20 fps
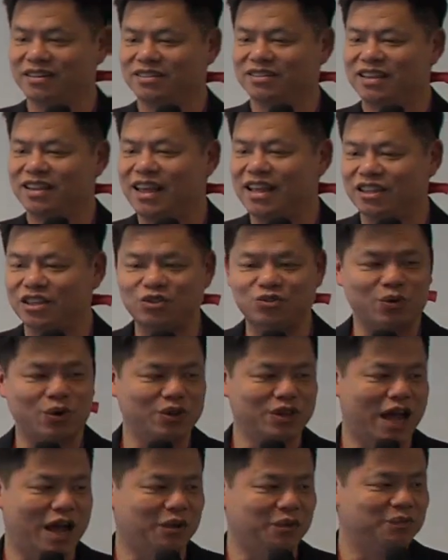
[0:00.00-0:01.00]
to get this
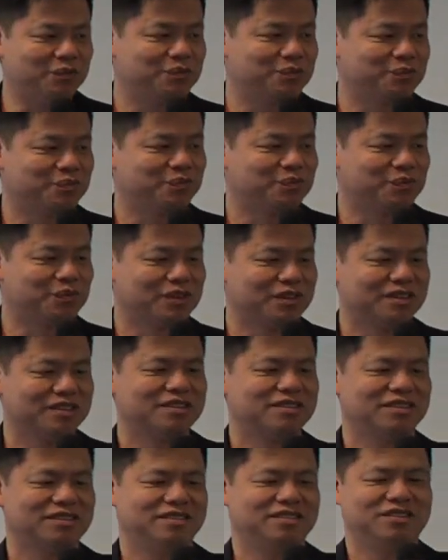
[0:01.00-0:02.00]
rolled out.
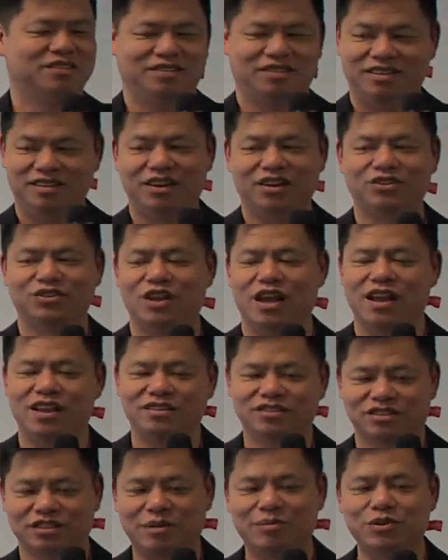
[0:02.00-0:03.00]
You know,
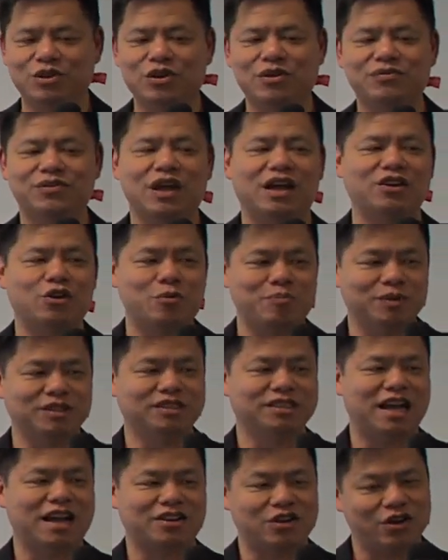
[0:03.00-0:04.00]
and some of you have done
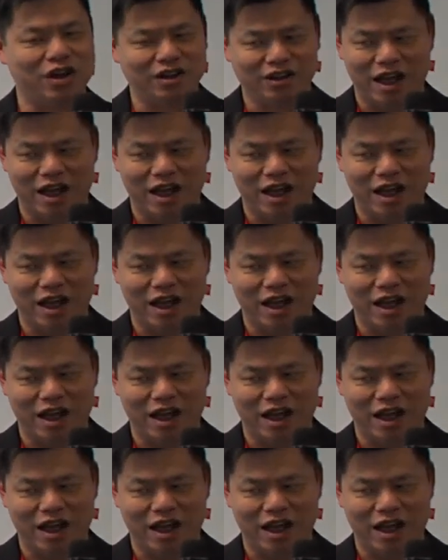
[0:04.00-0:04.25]
OpenStack know how